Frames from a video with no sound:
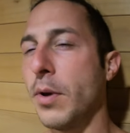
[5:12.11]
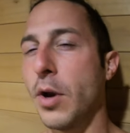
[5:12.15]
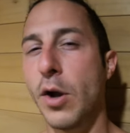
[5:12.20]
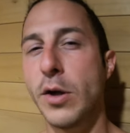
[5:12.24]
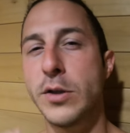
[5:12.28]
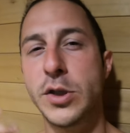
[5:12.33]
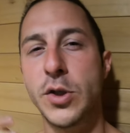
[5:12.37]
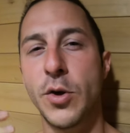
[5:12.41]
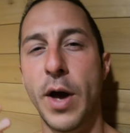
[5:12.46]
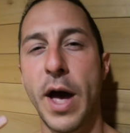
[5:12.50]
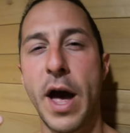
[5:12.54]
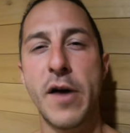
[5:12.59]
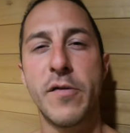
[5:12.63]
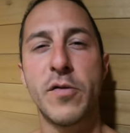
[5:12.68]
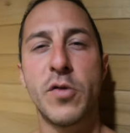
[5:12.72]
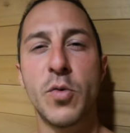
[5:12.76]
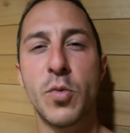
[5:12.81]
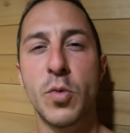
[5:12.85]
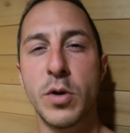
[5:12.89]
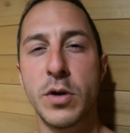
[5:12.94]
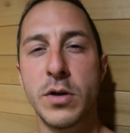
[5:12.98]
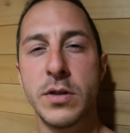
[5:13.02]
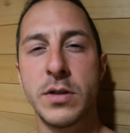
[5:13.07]
But also
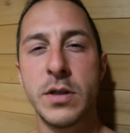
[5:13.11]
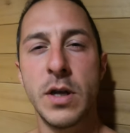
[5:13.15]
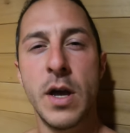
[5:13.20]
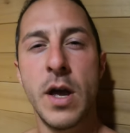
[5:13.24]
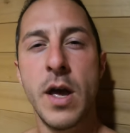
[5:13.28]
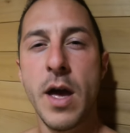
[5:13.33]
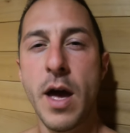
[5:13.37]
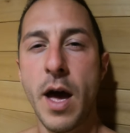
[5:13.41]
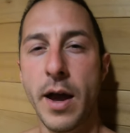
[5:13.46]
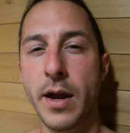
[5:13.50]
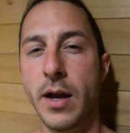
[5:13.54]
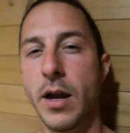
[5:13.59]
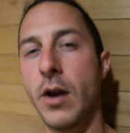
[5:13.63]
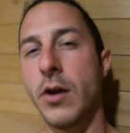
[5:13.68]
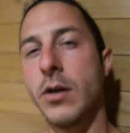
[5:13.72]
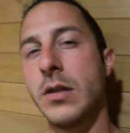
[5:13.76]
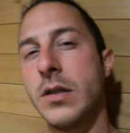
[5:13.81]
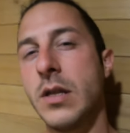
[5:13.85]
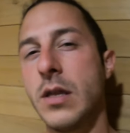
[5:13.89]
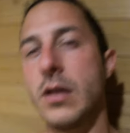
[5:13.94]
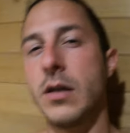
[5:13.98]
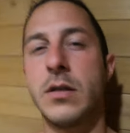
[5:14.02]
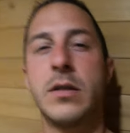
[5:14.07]
afterwards,
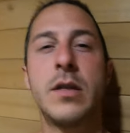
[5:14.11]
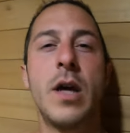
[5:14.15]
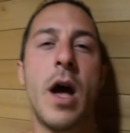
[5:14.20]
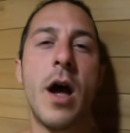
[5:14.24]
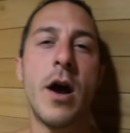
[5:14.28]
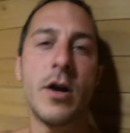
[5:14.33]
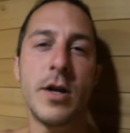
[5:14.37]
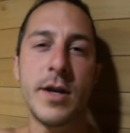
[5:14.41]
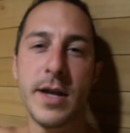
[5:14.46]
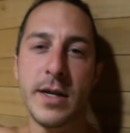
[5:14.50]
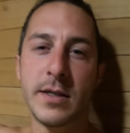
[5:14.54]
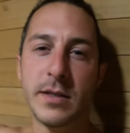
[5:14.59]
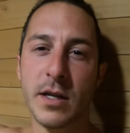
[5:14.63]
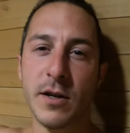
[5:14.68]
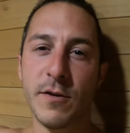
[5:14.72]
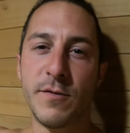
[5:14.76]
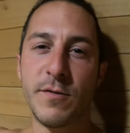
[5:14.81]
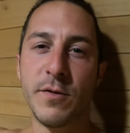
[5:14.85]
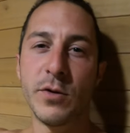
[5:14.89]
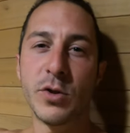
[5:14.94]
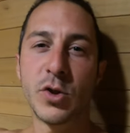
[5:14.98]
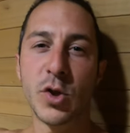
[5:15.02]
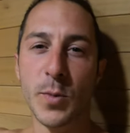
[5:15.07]
guarantee the entire day is
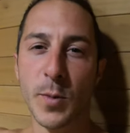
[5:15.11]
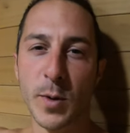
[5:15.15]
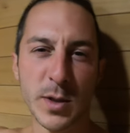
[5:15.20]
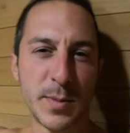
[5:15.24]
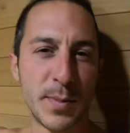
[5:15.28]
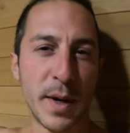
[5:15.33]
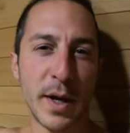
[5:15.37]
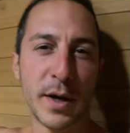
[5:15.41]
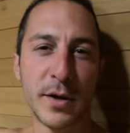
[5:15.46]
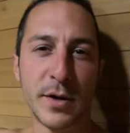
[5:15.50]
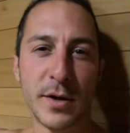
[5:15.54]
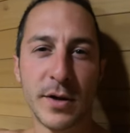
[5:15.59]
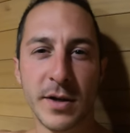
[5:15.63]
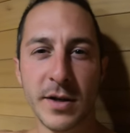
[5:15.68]
gonna feel so much better.